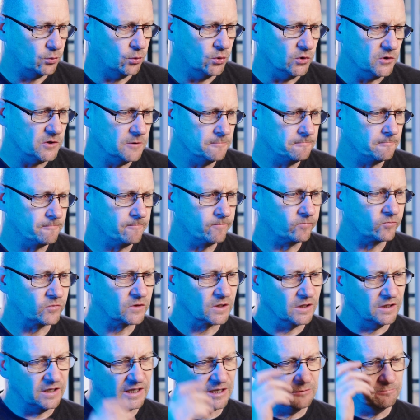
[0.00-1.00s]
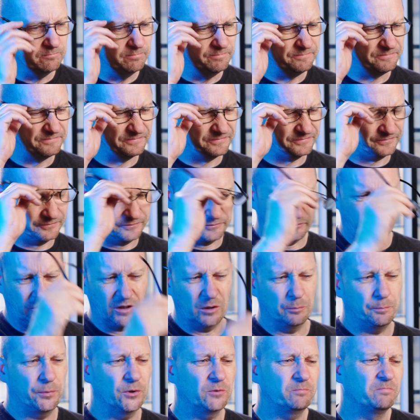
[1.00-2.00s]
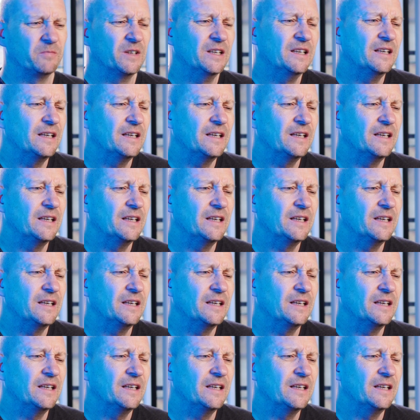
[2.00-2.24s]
would. But